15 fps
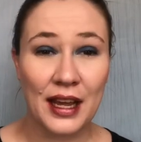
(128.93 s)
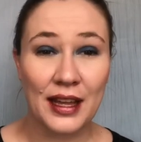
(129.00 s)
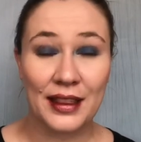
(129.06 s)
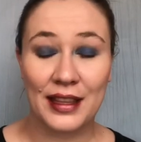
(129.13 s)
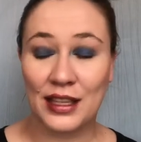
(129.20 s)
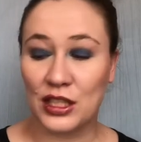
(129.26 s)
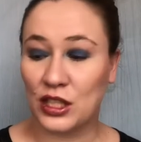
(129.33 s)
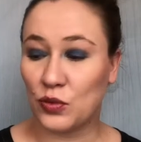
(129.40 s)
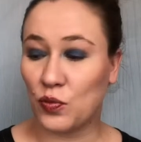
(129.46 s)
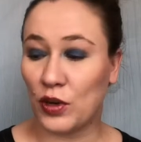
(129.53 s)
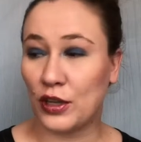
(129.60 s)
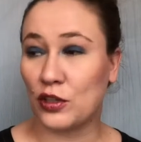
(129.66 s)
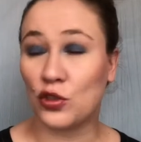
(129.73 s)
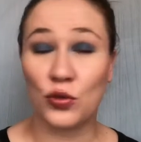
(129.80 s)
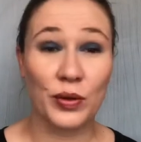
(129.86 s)
This
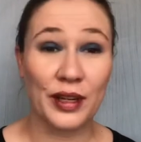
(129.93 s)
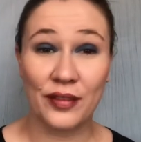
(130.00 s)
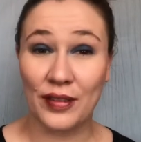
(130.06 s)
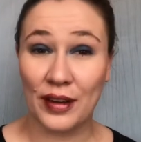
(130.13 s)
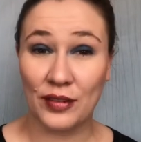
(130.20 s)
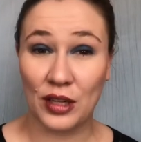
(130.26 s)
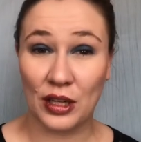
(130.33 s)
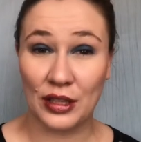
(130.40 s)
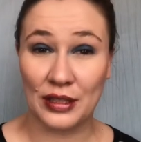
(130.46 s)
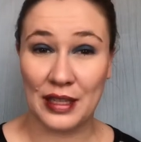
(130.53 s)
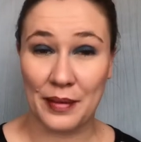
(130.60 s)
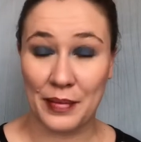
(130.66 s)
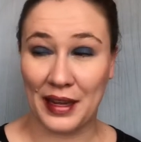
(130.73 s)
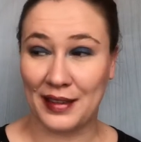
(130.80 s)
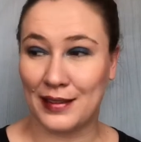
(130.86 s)
was $25 at
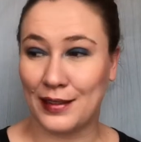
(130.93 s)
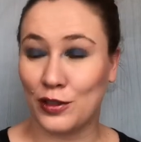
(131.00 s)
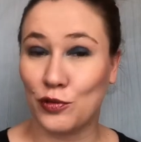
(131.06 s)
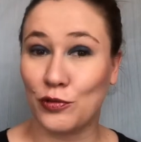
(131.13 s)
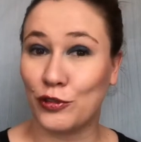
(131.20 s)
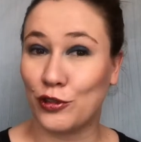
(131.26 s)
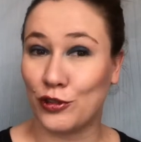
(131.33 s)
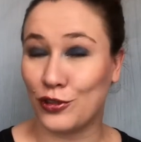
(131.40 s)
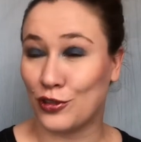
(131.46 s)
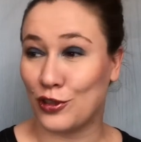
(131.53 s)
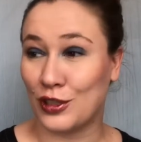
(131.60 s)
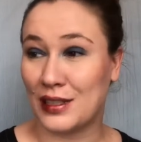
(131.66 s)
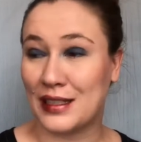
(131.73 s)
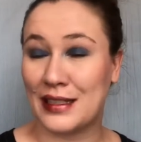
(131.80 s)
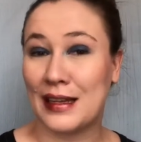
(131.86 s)
Macy's, which is
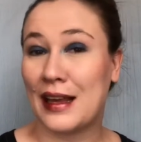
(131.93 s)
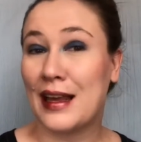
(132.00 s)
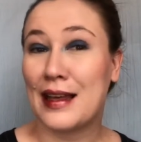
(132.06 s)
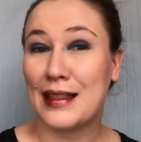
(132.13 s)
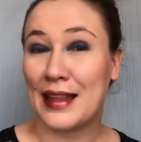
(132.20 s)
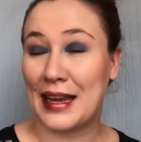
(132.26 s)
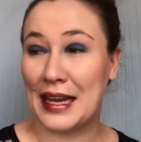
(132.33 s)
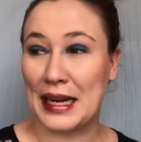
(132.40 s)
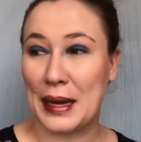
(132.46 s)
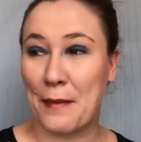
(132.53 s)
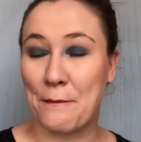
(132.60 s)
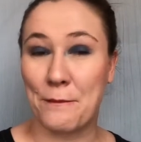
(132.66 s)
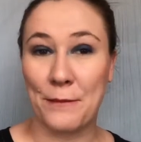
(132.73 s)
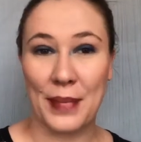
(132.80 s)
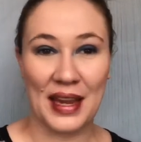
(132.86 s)
just like an
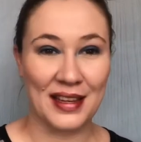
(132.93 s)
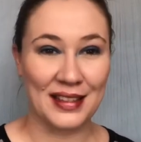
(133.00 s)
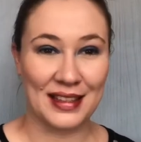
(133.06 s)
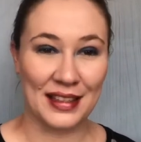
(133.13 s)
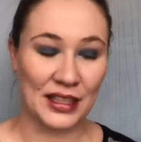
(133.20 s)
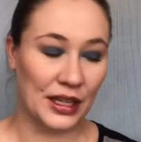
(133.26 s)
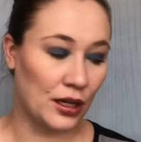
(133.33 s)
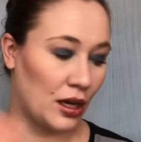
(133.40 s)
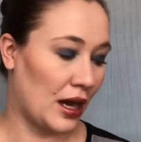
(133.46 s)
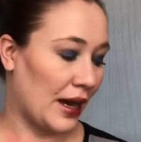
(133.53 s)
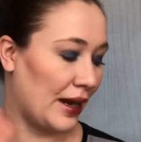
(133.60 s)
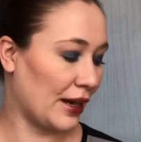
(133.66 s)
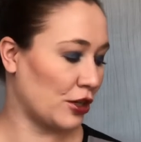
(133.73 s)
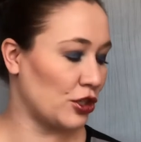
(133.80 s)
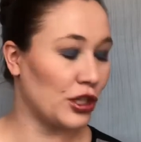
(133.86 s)
amazing deal. I
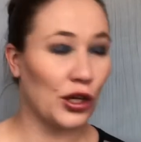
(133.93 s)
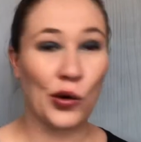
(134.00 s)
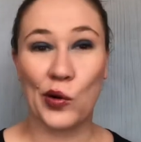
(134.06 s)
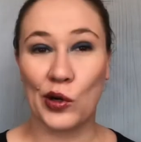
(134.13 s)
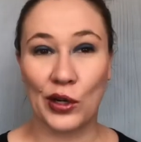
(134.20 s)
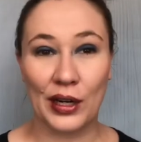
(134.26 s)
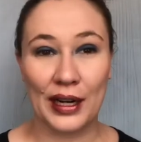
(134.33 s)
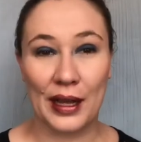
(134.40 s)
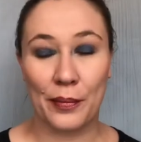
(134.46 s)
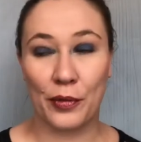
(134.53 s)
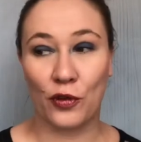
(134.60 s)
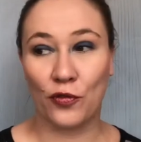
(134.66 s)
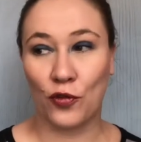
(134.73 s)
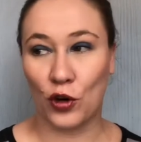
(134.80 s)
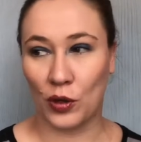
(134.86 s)
actually ordered it
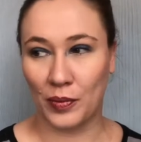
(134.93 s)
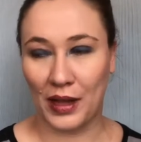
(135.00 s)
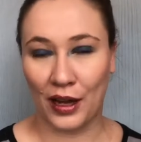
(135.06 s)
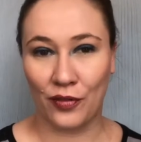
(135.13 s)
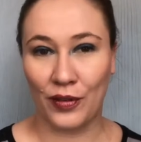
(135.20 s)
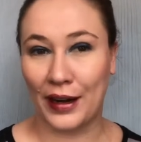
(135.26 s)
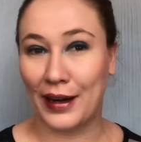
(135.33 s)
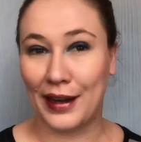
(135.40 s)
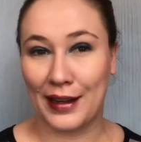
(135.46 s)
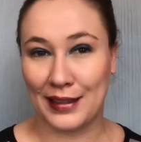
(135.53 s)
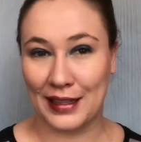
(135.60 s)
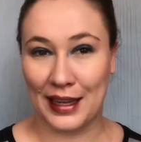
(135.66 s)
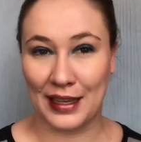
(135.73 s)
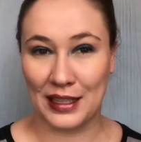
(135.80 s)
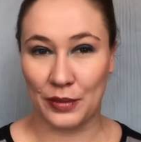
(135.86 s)
before Black Friday because they
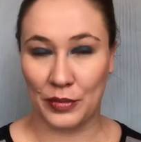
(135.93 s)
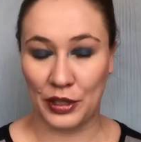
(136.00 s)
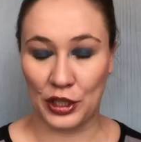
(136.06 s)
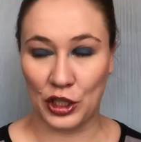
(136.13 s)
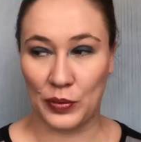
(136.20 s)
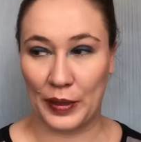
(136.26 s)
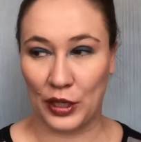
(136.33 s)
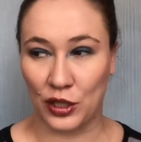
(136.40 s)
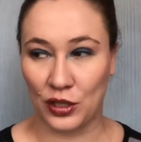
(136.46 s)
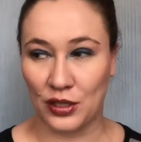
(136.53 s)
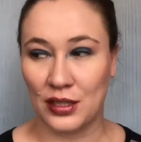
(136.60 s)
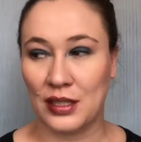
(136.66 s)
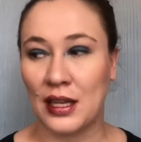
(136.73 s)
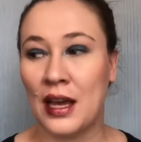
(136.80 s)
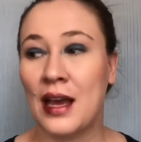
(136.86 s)
had some of their specials.